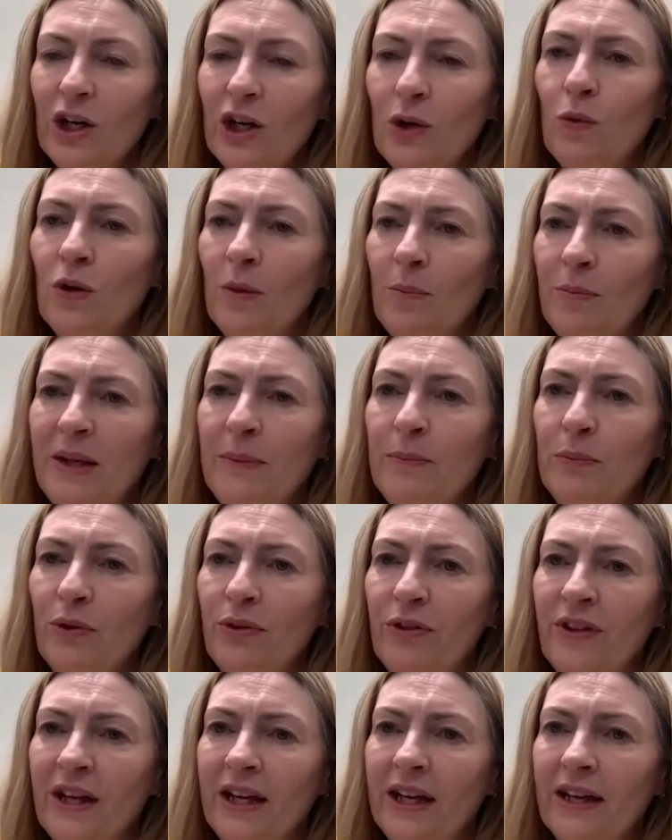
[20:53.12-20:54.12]
where people
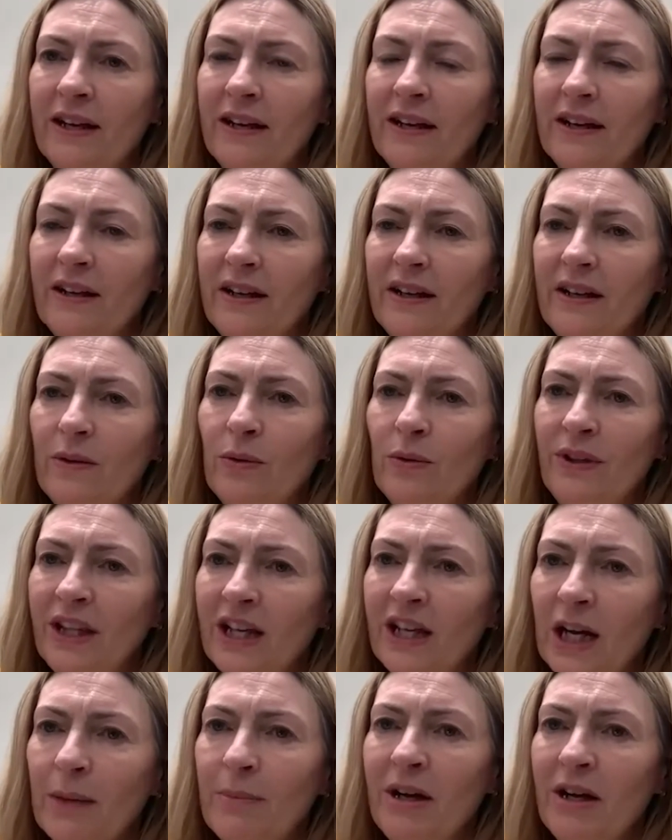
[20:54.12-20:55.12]
think when they
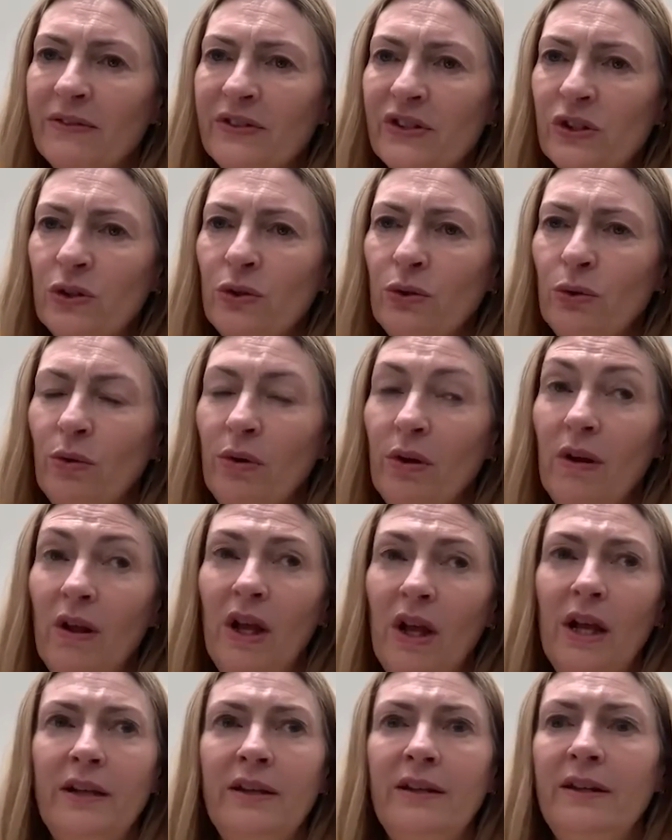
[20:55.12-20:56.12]
come out of school,
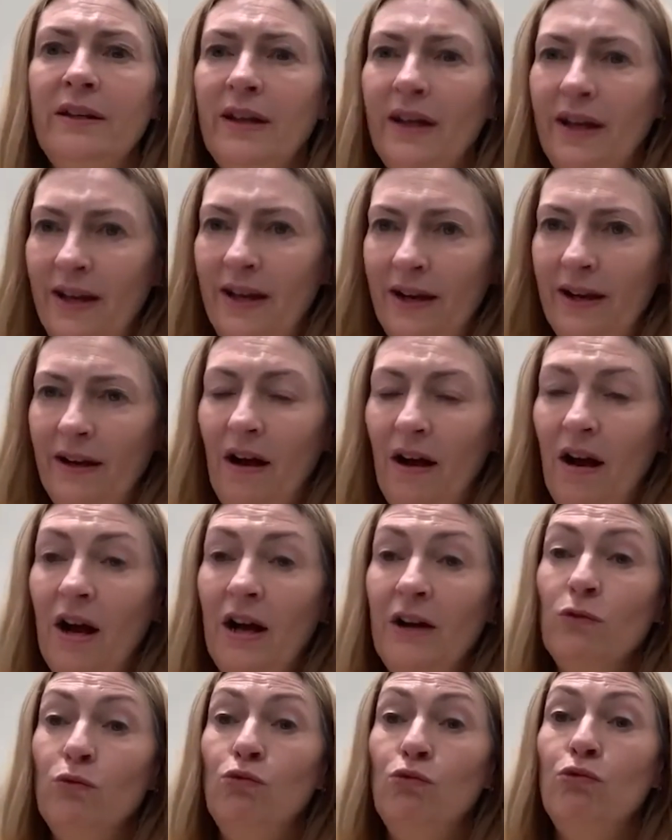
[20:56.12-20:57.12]
yeah, I
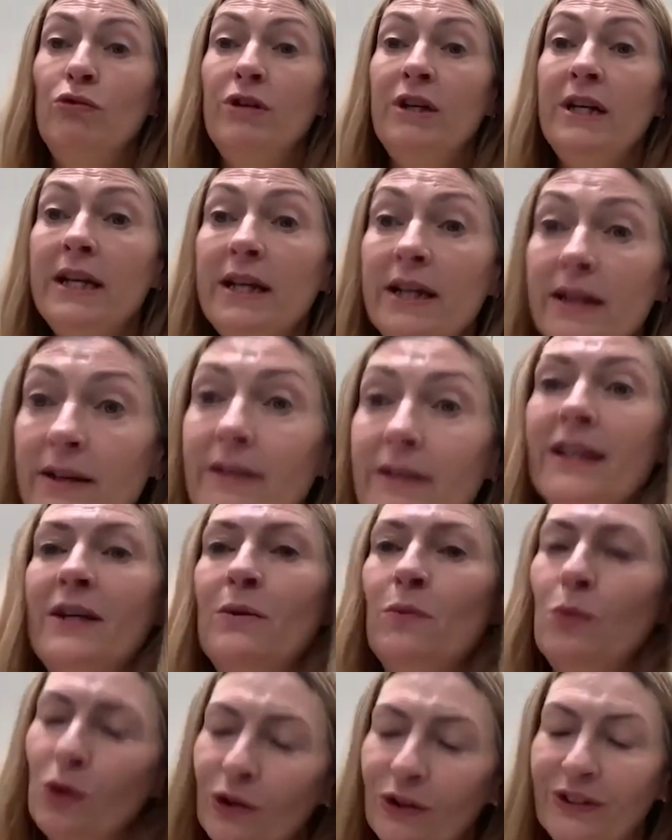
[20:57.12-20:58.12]
really
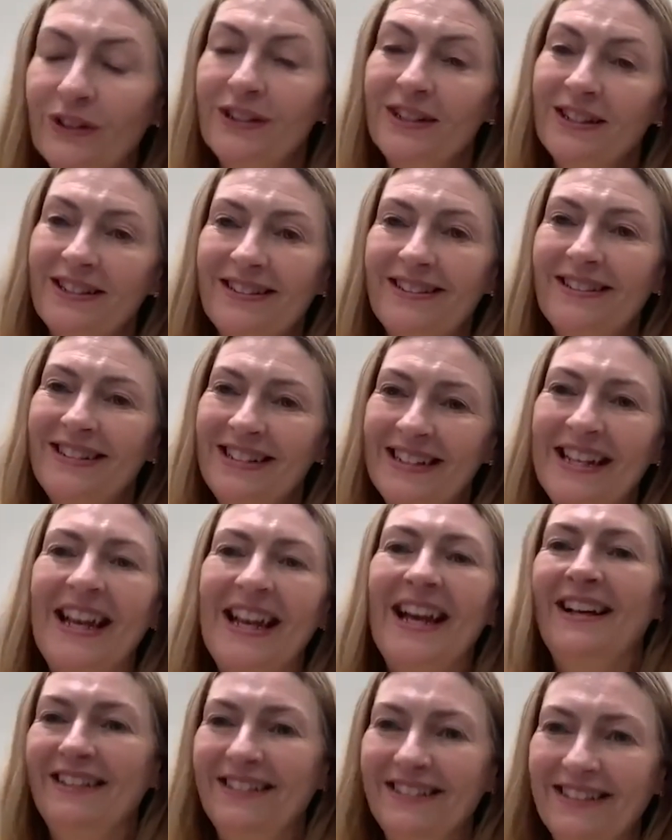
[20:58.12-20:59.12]
want to
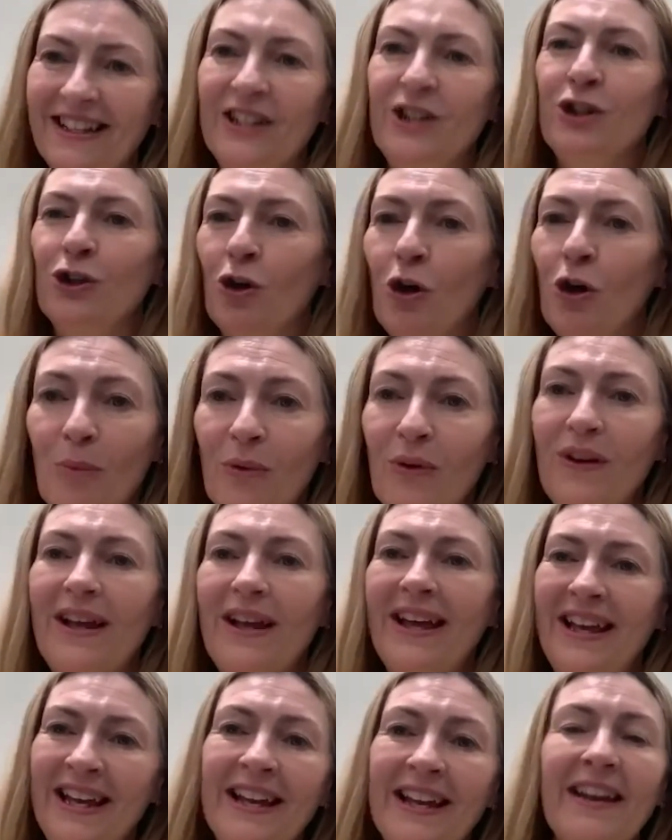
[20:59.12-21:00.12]
get a job
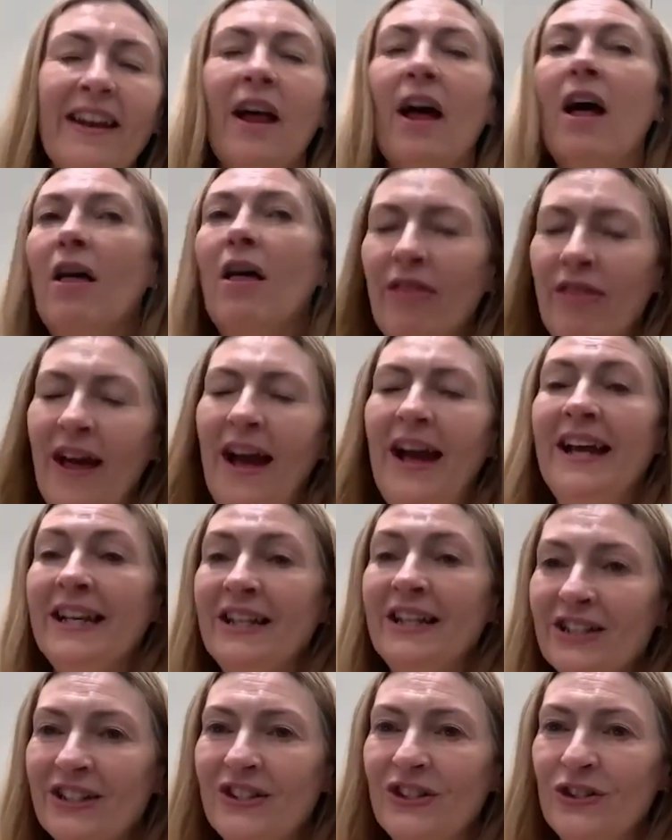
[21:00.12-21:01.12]
in that
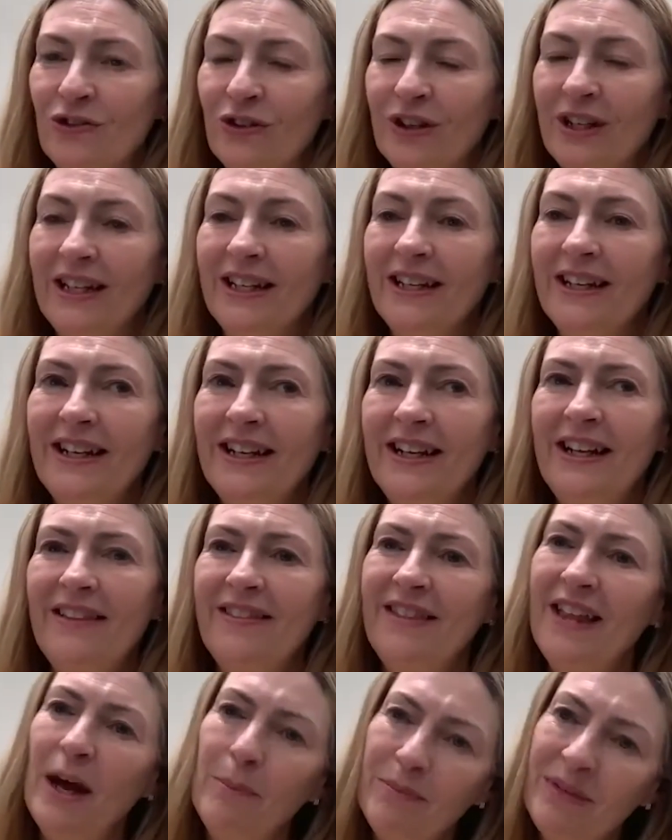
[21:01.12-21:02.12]
industry.
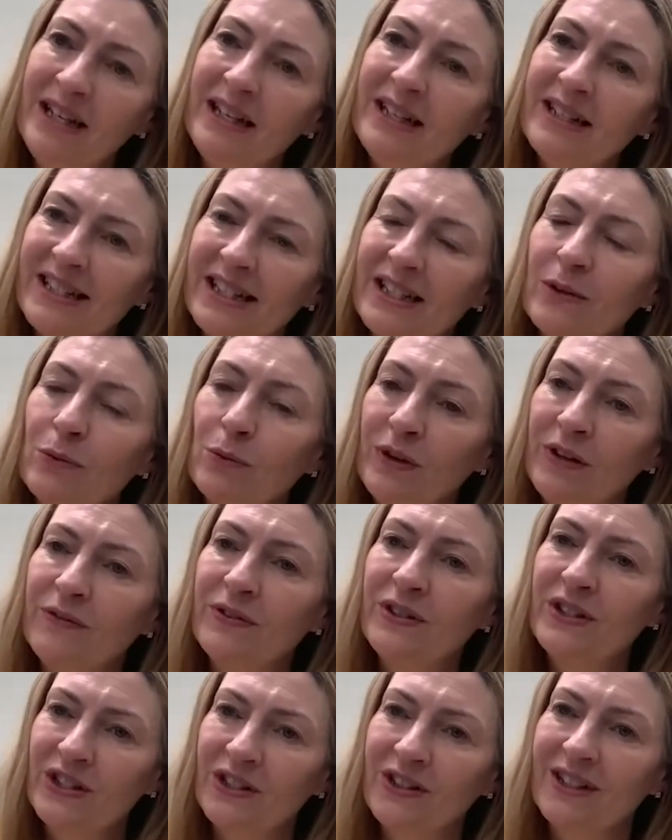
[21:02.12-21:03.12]
That means that we've
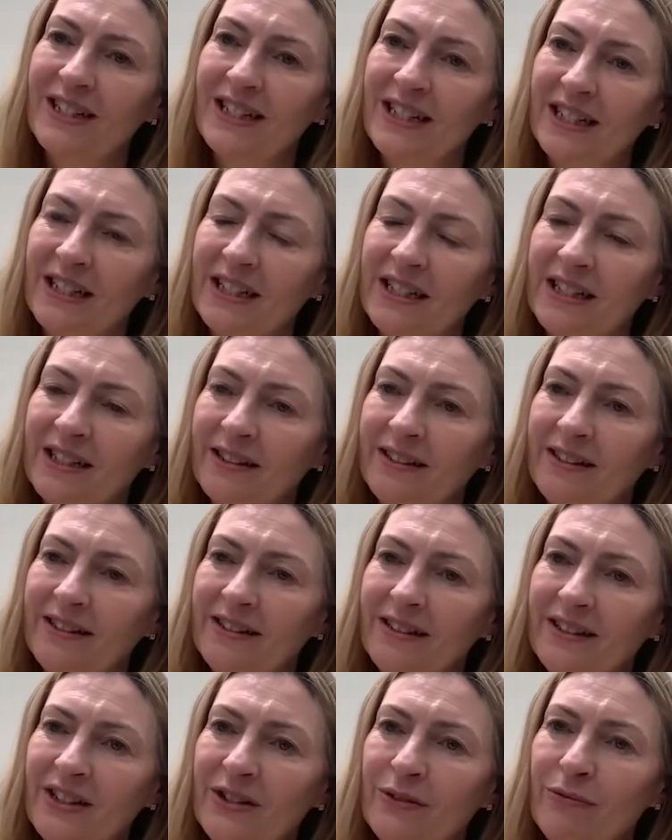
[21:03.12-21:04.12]
started to
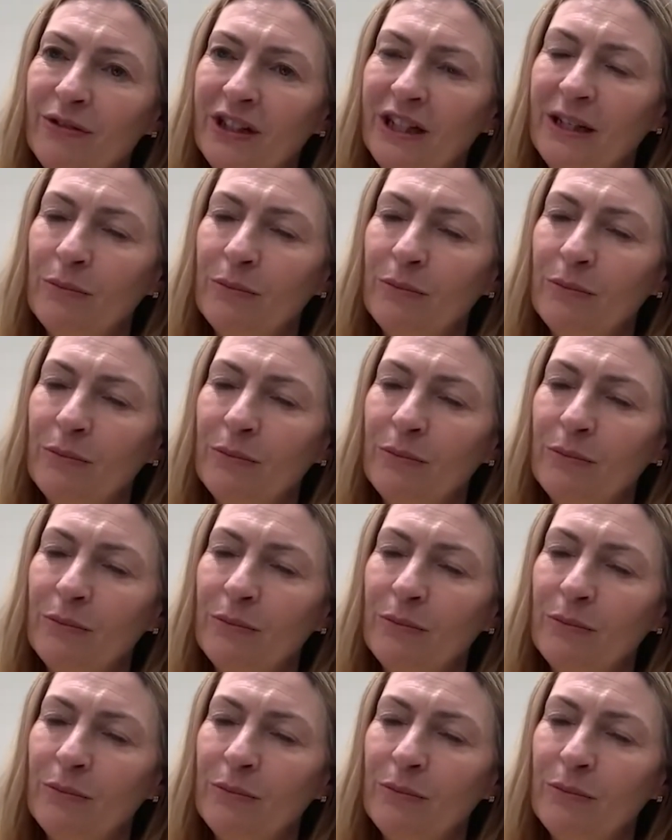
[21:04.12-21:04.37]
really